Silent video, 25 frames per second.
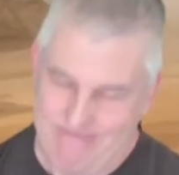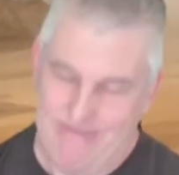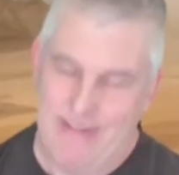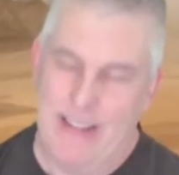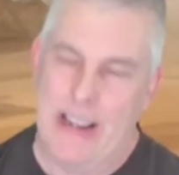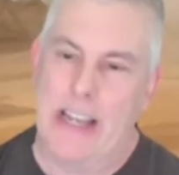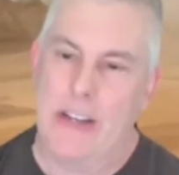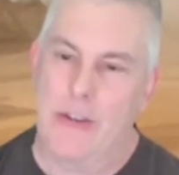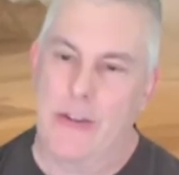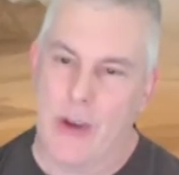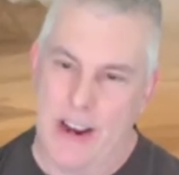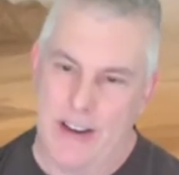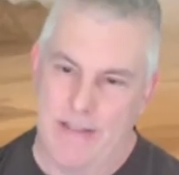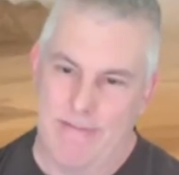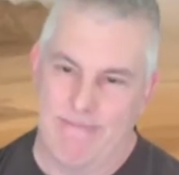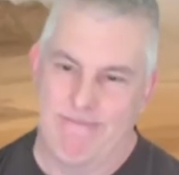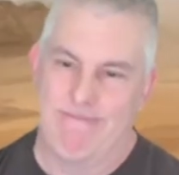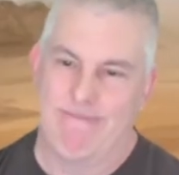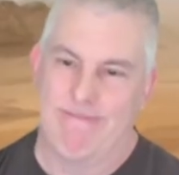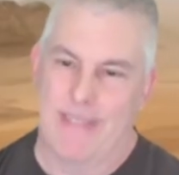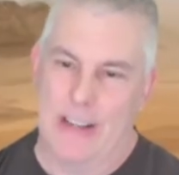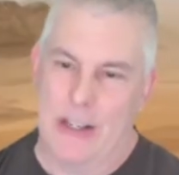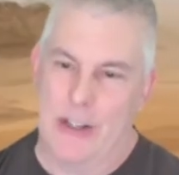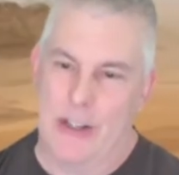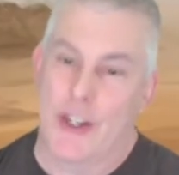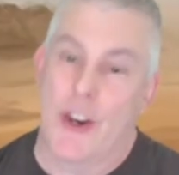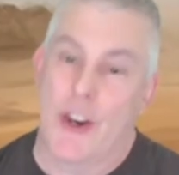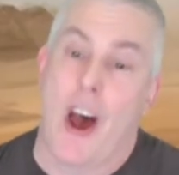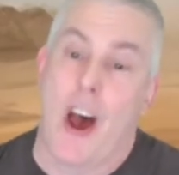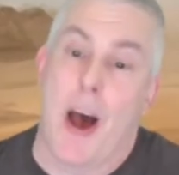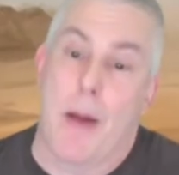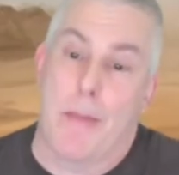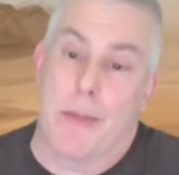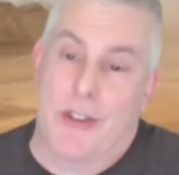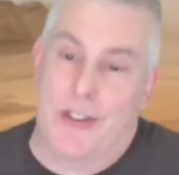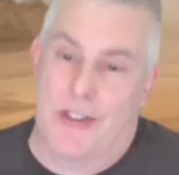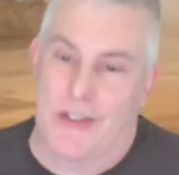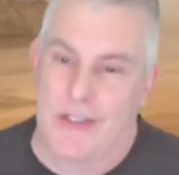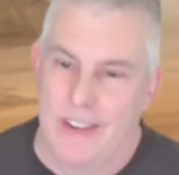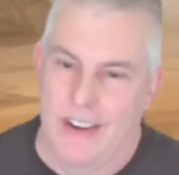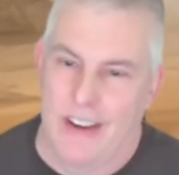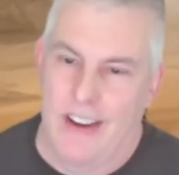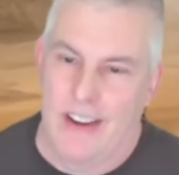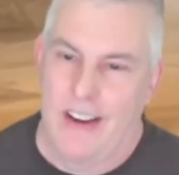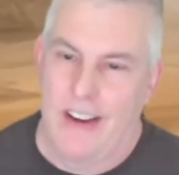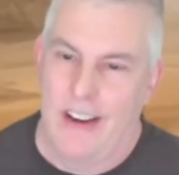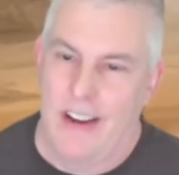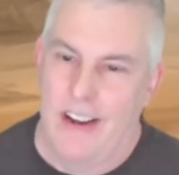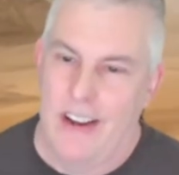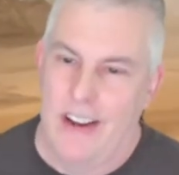That's right. It stops.
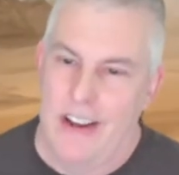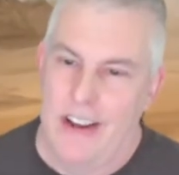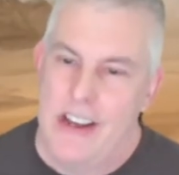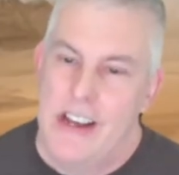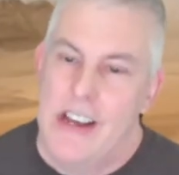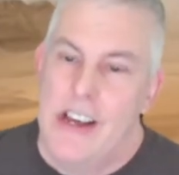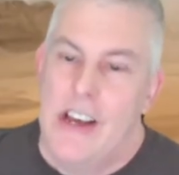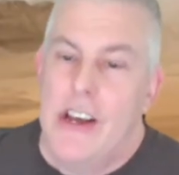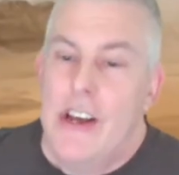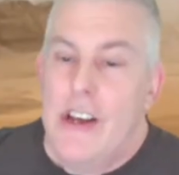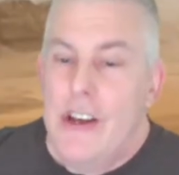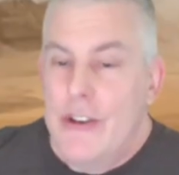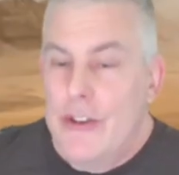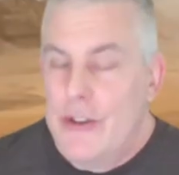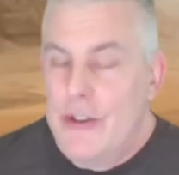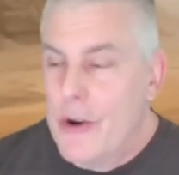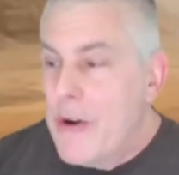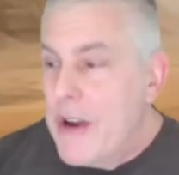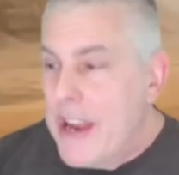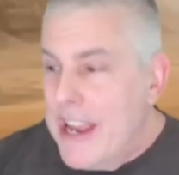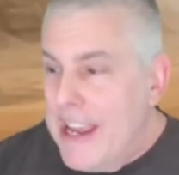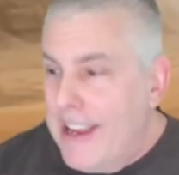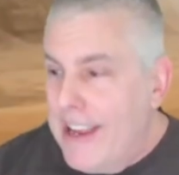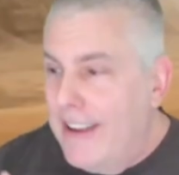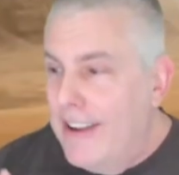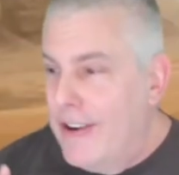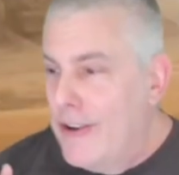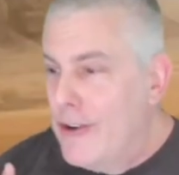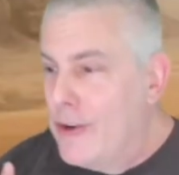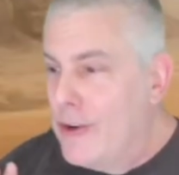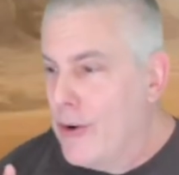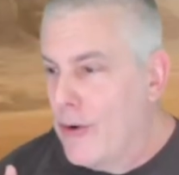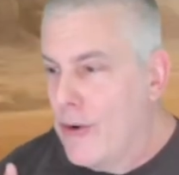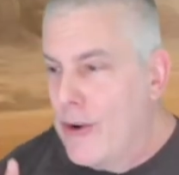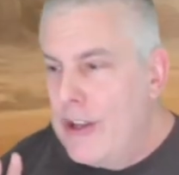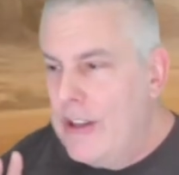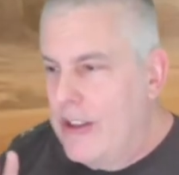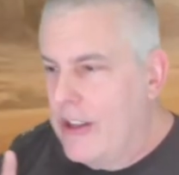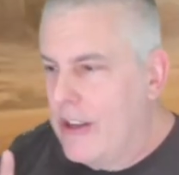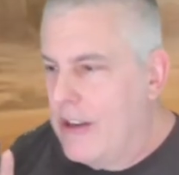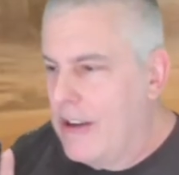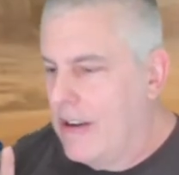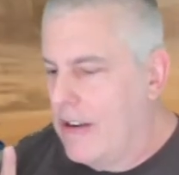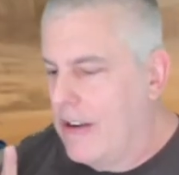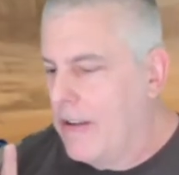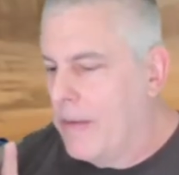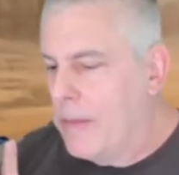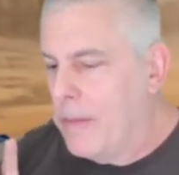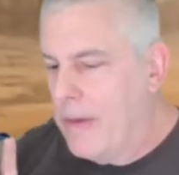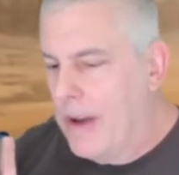So during
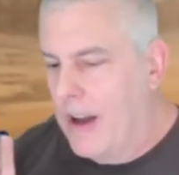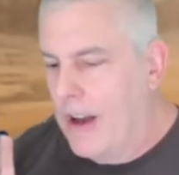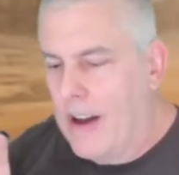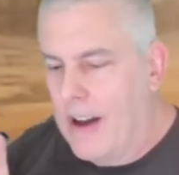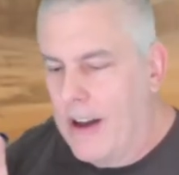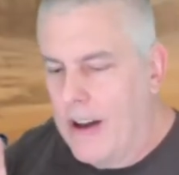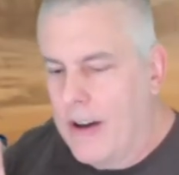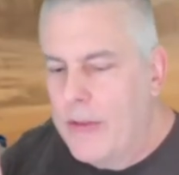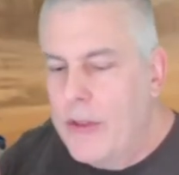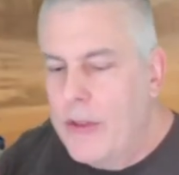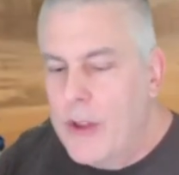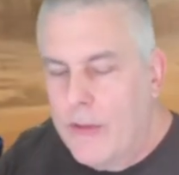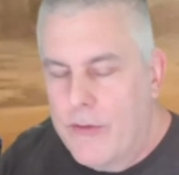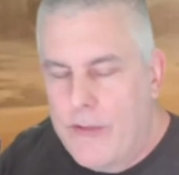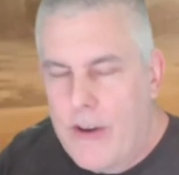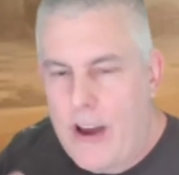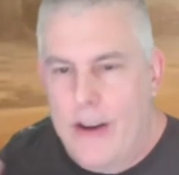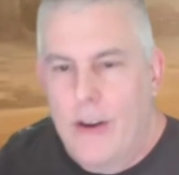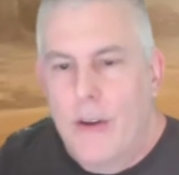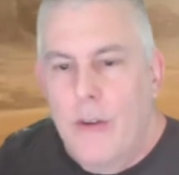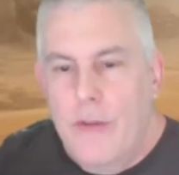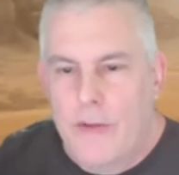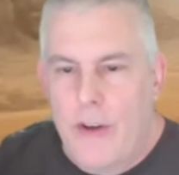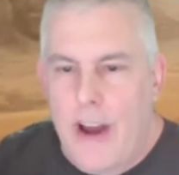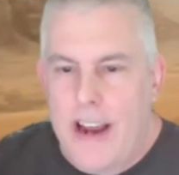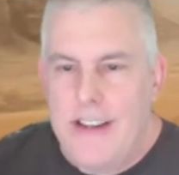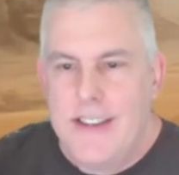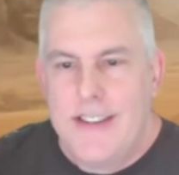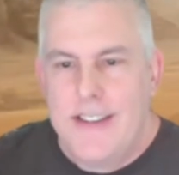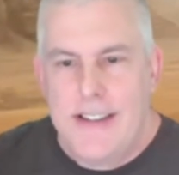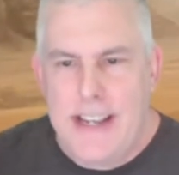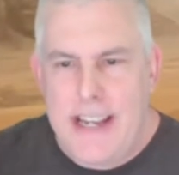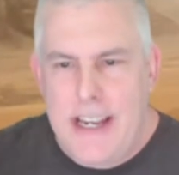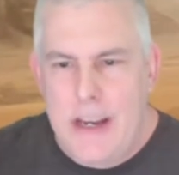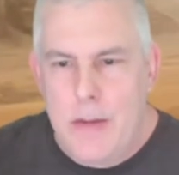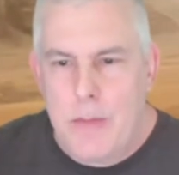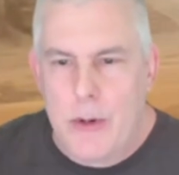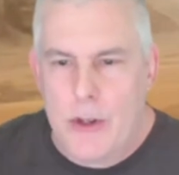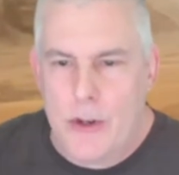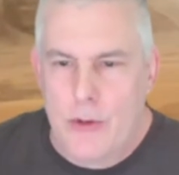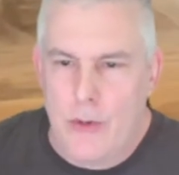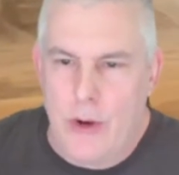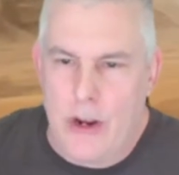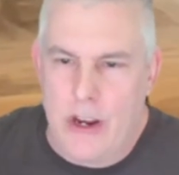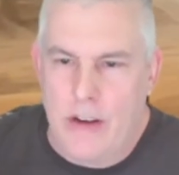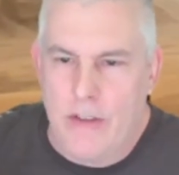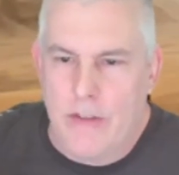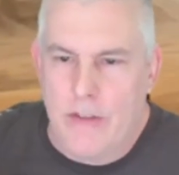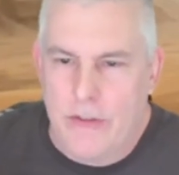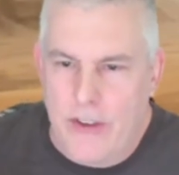the final fight scene
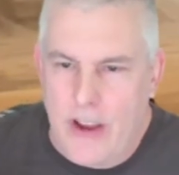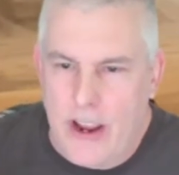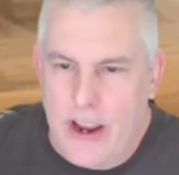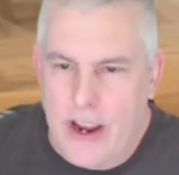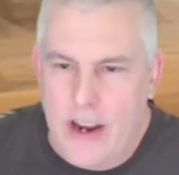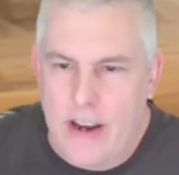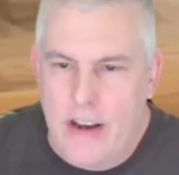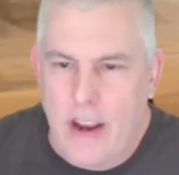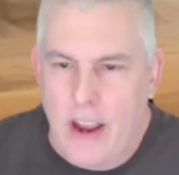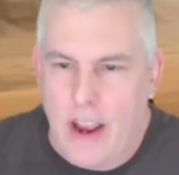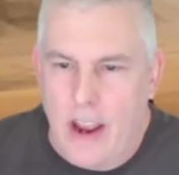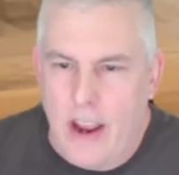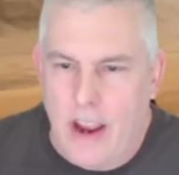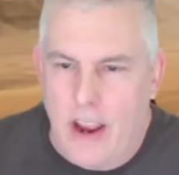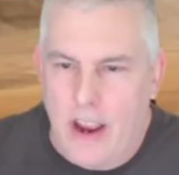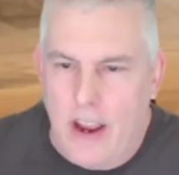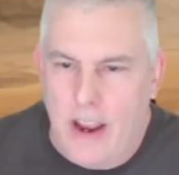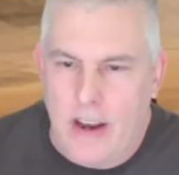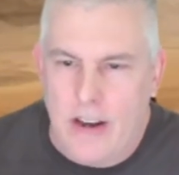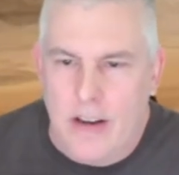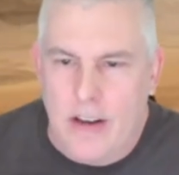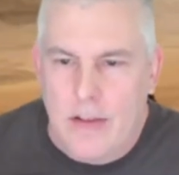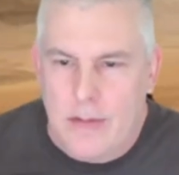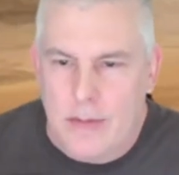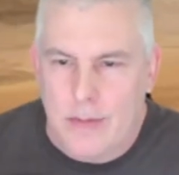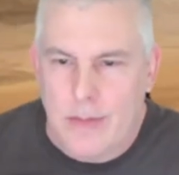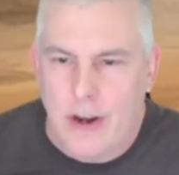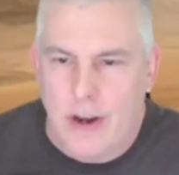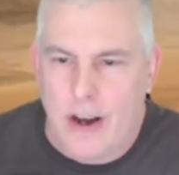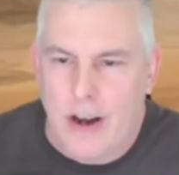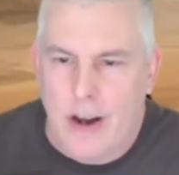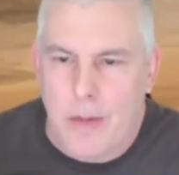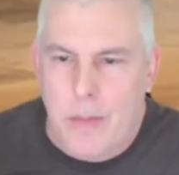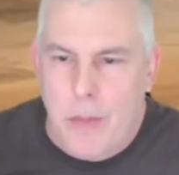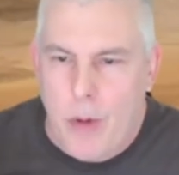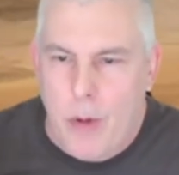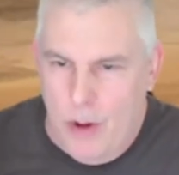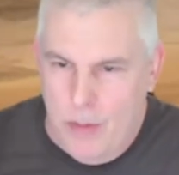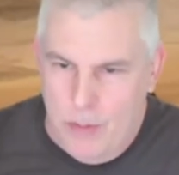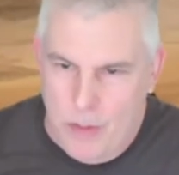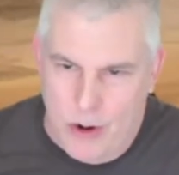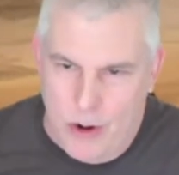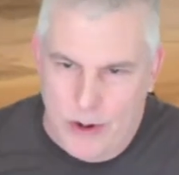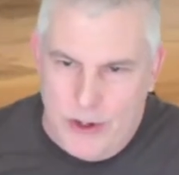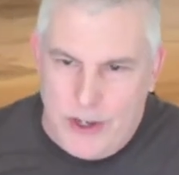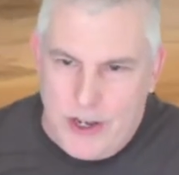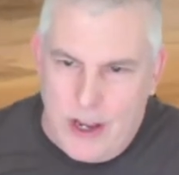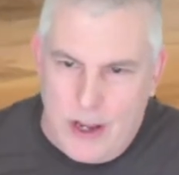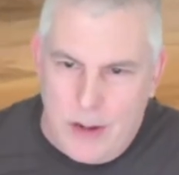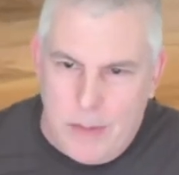between Fade and Paul
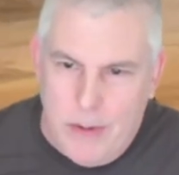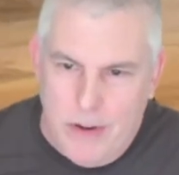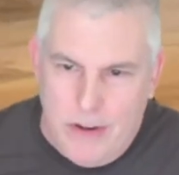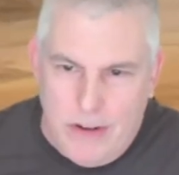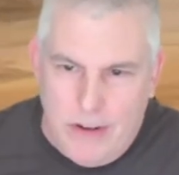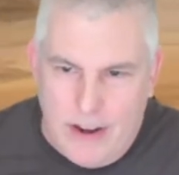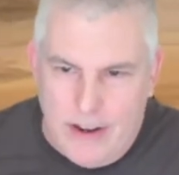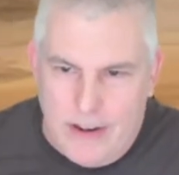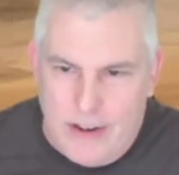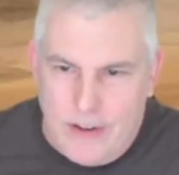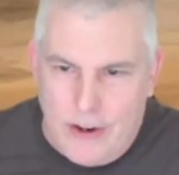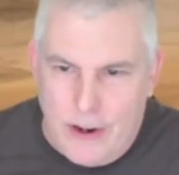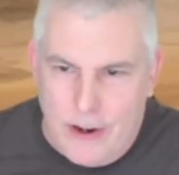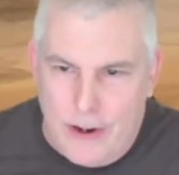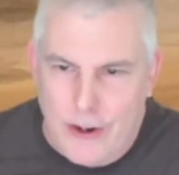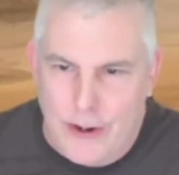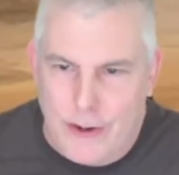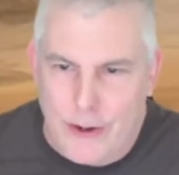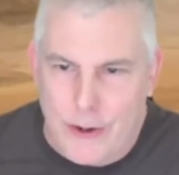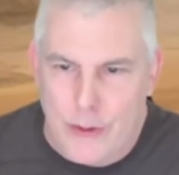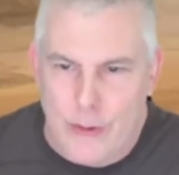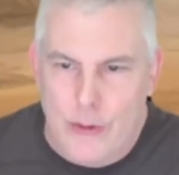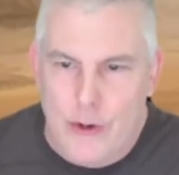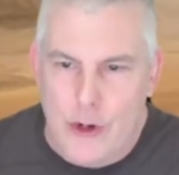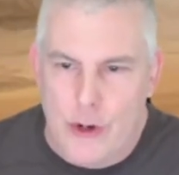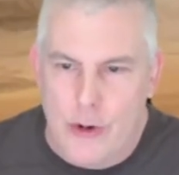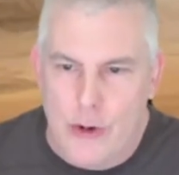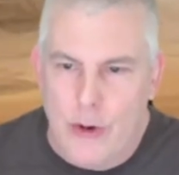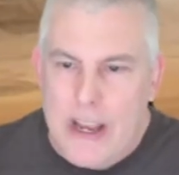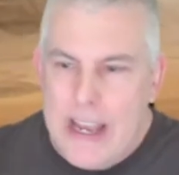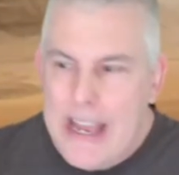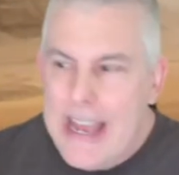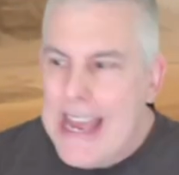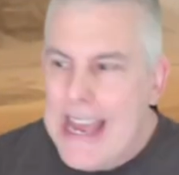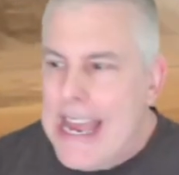Maudib and in the Dune 2,